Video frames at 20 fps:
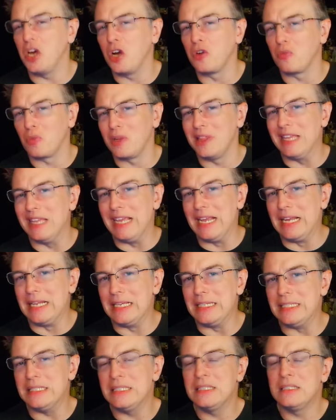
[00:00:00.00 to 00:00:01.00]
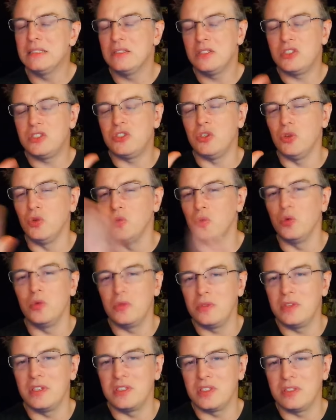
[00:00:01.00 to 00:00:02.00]
unrelated to
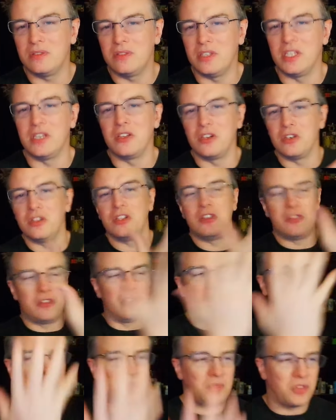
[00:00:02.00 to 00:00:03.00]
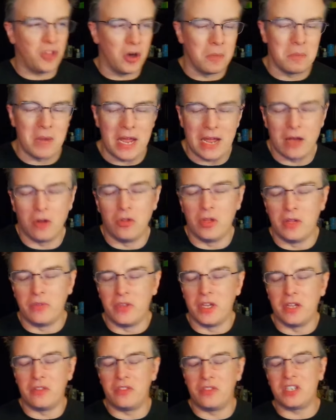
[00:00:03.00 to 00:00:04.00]
the the the thumbnail and
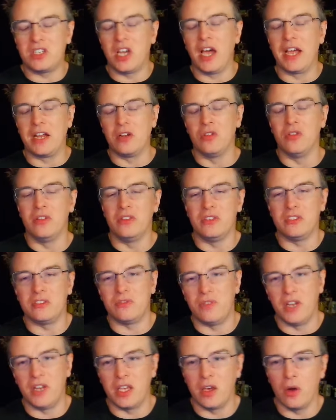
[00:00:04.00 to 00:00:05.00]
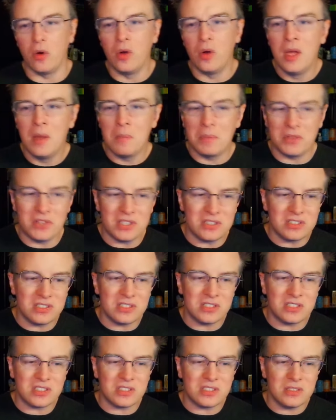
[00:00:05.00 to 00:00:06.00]
the the title of this video, but this
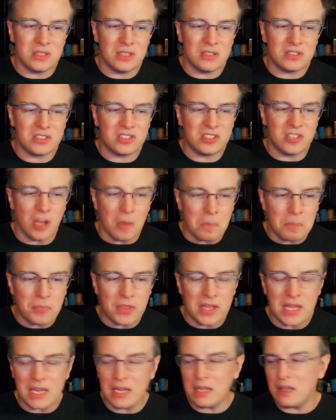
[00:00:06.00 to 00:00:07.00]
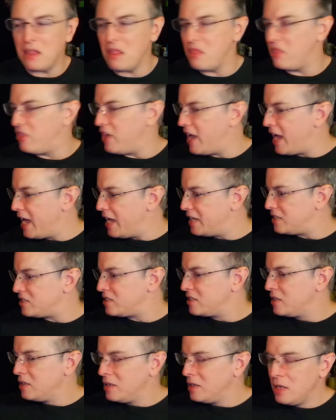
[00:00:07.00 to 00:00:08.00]
is something
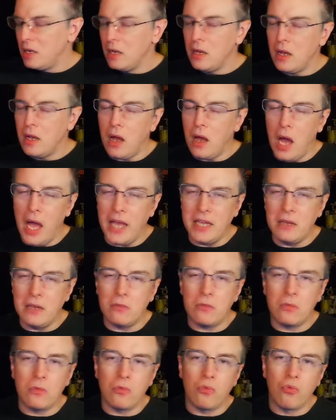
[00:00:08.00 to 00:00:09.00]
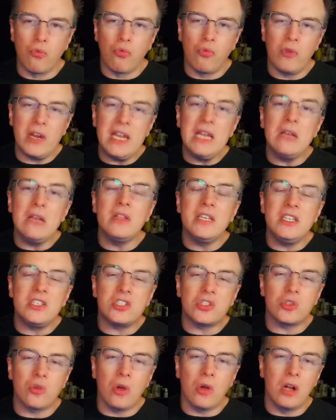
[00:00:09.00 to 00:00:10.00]
that I really
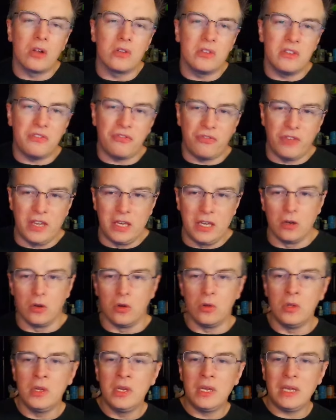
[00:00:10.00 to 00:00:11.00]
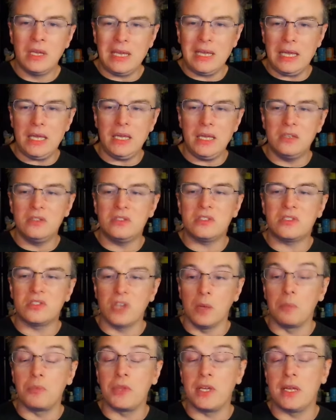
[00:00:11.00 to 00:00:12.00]
strongly feel is
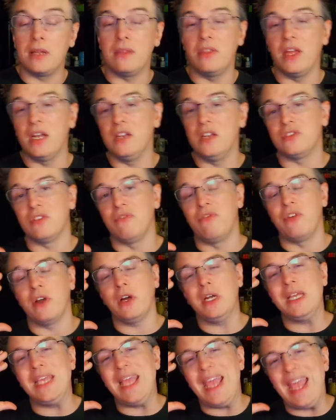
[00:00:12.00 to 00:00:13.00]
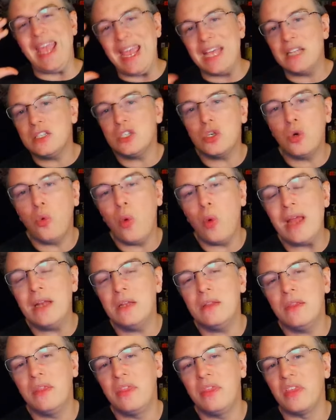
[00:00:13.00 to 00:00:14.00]
something that is a very
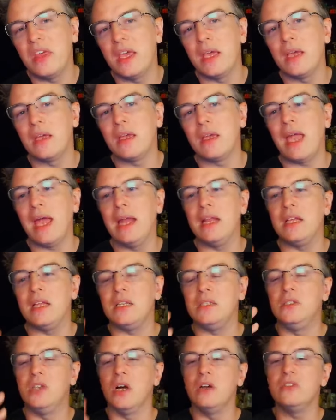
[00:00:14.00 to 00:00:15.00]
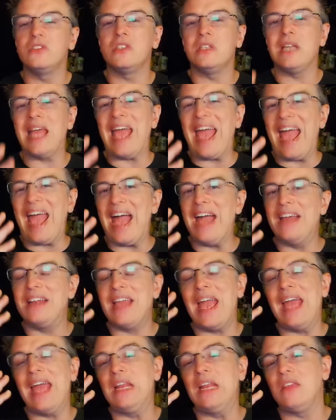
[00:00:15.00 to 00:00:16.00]
antiquated thing and it doesn't add
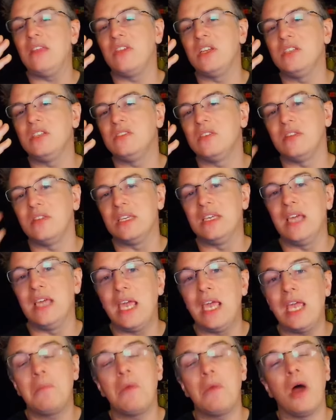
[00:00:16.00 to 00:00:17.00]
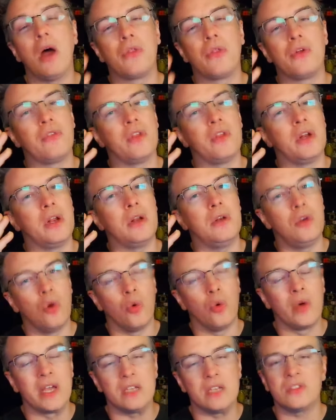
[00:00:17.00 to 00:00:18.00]
anything to the game other than
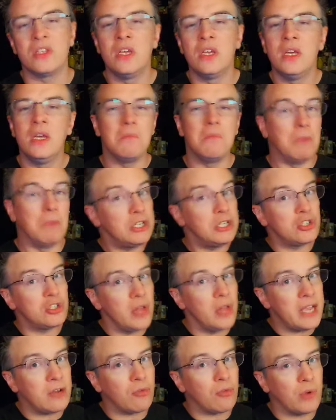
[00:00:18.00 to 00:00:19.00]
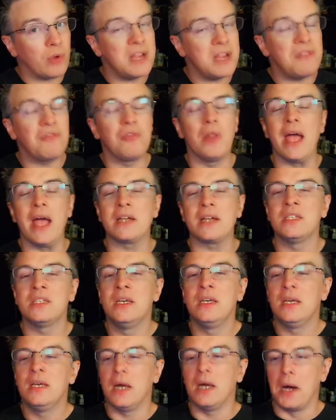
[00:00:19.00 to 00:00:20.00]
annoyance. Much like Reflect,
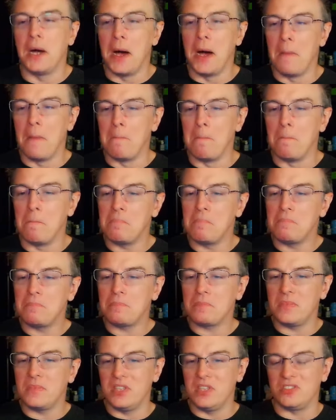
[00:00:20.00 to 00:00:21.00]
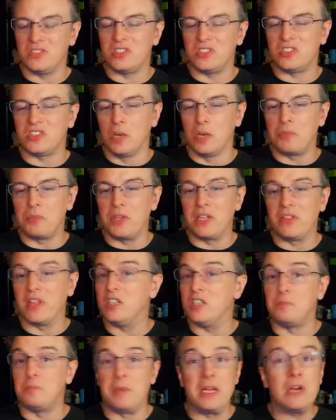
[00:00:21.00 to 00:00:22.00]
um, this is something that
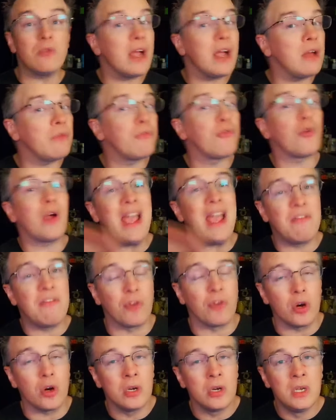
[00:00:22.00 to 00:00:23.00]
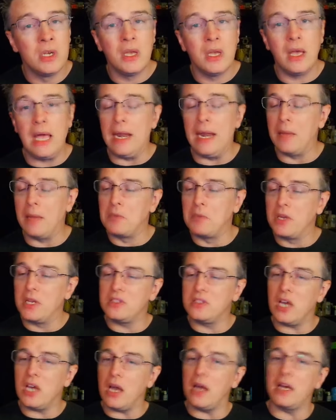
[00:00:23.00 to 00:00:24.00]
has been around forever and I'm going
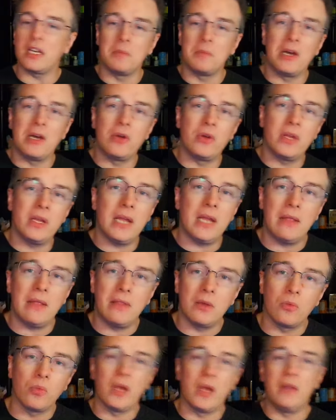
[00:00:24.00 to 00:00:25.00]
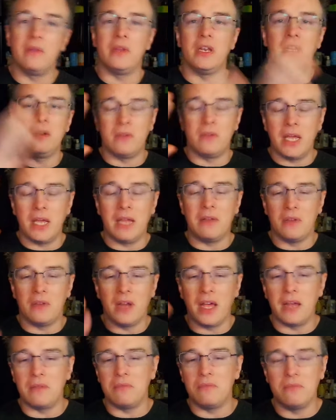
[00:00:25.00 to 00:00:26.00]
to talk about it and then and and
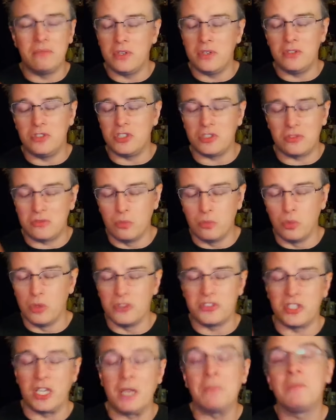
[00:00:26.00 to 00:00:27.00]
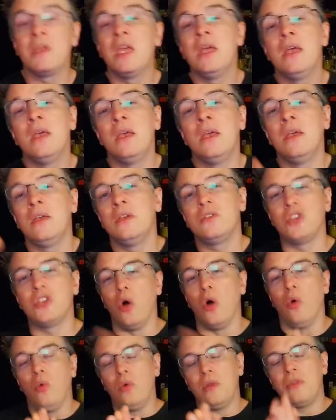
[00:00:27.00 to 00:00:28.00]
I just we'll see.
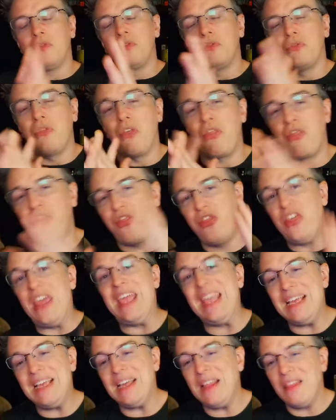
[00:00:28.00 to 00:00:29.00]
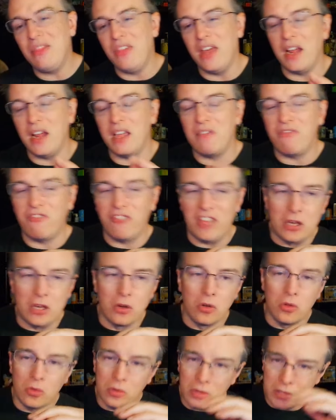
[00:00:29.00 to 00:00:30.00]
So, the thing that I
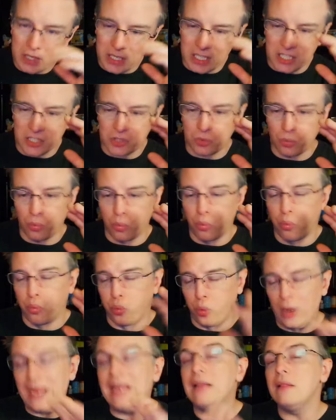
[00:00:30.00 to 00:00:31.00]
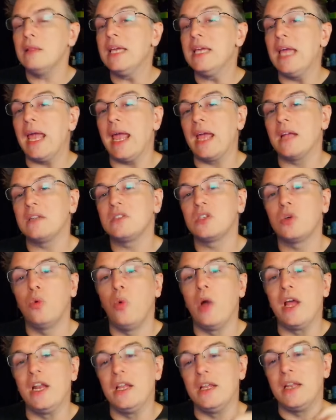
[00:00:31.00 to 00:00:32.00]
feel is really
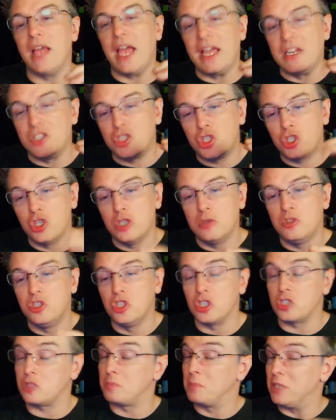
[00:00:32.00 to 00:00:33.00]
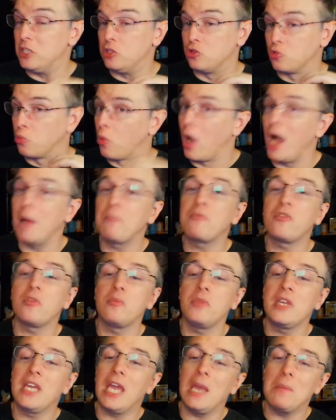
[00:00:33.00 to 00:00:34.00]
antiquated and should just be dropped
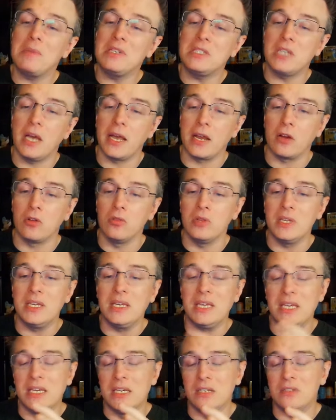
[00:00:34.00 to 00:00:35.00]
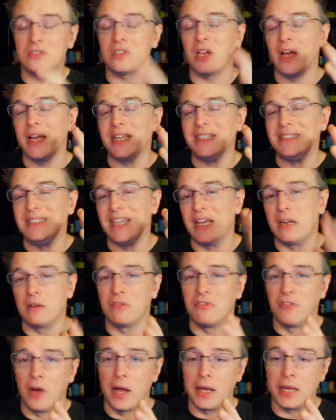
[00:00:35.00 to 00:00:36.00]
from the game entirely is
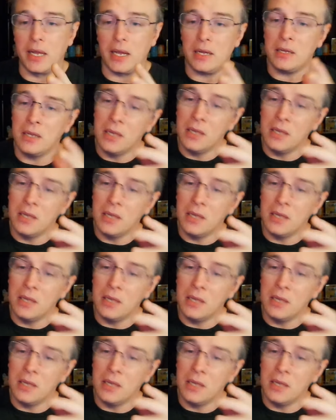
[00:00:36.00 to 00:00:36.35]
identifying.